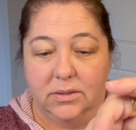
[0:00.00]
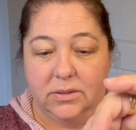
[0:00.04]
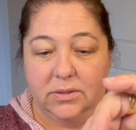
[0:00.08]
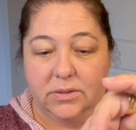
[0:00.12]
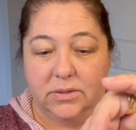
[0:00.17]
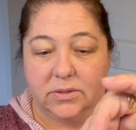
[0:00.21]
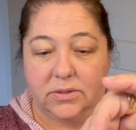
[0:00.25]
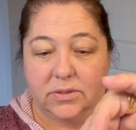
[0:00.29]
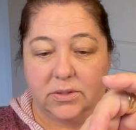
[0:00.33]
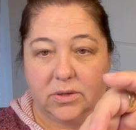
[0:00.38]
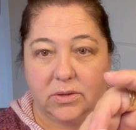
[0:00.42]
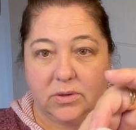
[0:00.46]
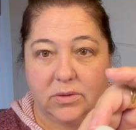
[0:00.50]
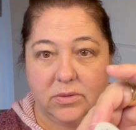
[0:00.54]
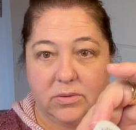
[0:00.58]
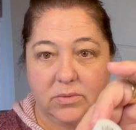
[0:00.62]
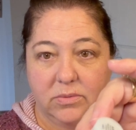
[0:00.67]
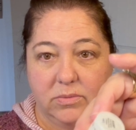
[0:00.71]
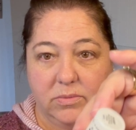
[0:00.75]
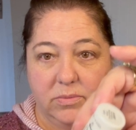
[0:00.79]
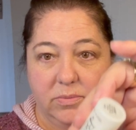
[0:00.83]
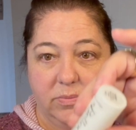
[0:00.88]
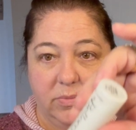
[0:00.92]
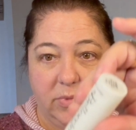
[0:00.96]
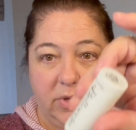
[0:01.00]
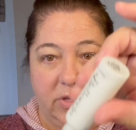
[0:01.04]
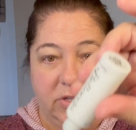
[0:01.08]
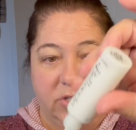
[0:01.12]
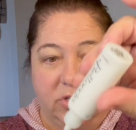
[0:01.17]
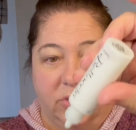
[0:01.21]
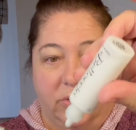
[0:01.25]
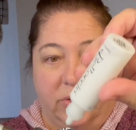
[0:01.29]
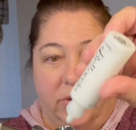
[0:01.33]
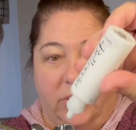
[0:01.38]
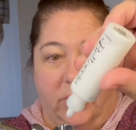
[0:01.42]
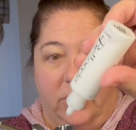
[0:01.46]
So I'll
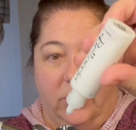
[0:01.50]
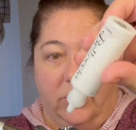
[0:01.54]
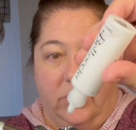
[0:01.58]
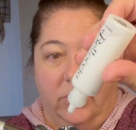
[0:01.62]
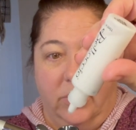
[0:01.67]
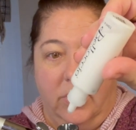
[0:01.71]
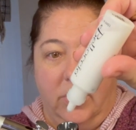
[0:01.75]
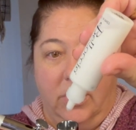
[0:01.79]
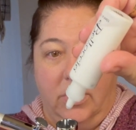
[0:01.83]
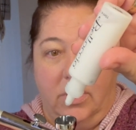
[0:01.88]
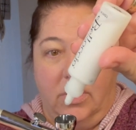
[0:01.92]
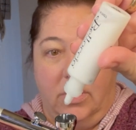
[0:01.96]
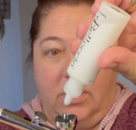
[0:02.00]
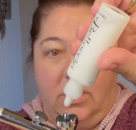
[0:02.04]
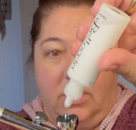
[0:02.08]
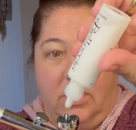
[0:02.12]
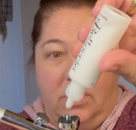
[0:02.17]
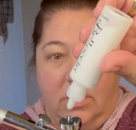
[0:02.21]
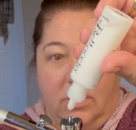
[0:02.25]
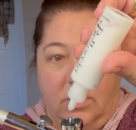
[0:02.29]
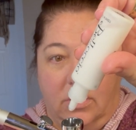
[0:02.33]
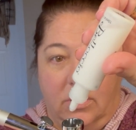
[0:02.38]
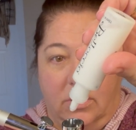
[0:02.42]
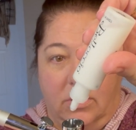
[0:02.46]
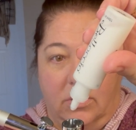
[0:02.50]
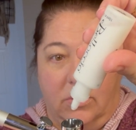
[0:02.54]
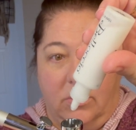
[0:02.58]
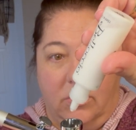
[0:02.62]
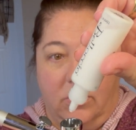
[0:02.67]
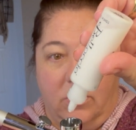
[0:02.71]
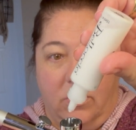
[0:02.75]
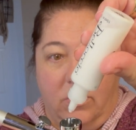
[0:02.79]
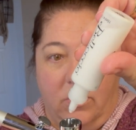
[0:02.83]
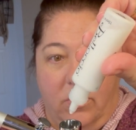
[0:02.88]
show you. Oh,